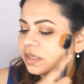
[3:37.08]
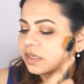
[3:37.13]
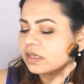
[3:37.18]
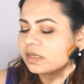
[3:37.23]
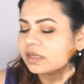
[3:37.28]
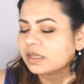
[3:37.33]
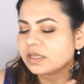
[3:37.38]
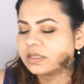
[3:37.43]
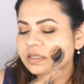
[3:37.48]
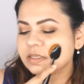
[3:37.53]

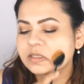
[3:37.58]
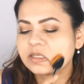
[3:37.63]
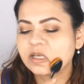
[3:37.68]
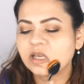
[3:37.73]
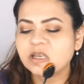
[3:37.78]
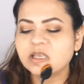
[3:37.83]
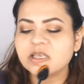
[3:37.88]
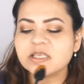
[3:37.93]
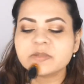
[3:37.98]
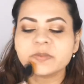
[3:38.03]
It has a
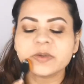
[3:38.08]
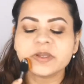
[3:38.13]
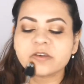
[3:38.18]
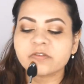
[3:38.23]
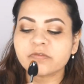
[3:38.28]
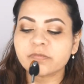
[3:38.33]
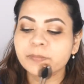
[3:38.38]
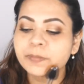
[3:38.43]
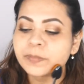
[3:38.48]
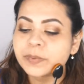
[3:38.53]
tiniest bit
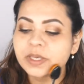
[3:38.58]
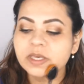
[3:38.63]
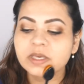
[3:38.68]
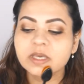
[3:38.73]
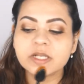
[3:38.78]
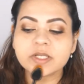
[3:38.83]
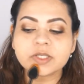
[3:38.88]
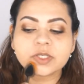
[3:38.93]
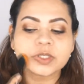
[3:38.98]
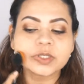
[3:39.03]
of
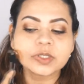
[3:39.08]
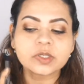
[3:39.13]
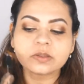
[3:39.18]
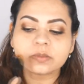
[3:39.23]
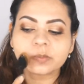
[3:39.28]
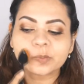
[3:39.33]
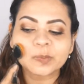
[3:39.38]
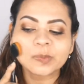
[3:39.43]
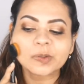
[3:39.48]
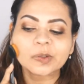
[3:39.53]
peach
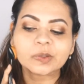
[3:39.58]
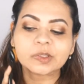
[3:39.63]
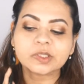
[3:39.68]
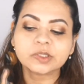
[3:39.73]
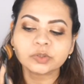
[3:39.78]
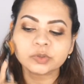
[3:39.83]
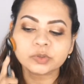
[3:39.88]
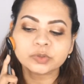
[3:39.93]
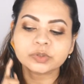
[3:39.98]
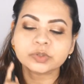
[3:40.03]

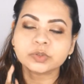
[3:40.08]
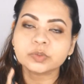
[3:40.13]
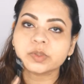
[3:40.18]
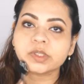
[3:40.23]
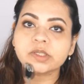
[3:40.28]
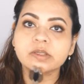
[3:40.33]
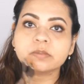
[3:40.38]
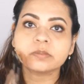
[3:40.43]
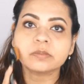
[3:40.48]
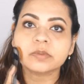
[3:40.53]
undertone to
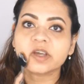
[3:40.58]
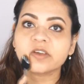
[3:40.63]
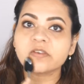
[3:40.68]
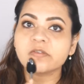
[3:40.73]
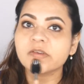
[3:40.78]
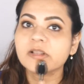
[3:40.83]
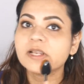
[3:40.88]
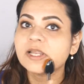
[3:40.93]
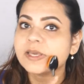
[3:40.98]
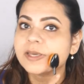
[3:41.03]
it, but I
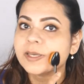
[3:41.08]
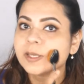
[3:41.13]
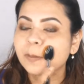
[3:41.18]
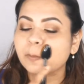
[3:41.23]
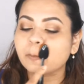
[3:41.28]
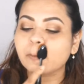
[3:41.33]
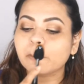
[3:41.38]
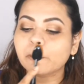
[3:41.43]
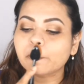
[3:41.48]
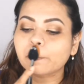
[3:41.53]
feel like
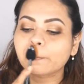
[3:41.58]
it